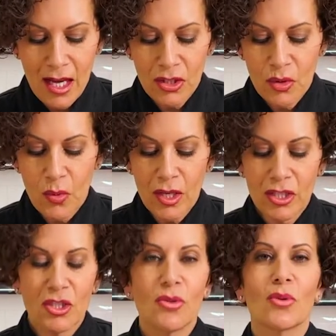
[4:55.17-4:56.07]
you want to
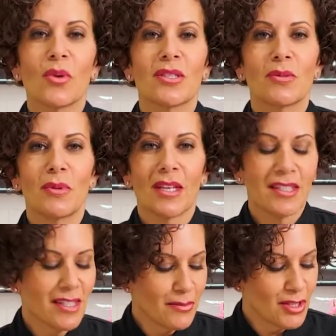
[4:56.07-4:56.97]
do the recipe
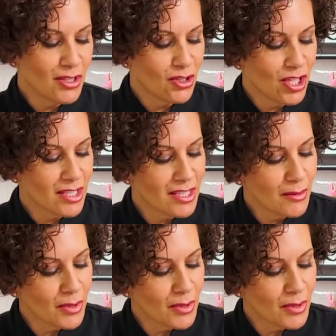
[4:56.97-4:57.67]
as I'm suggesting.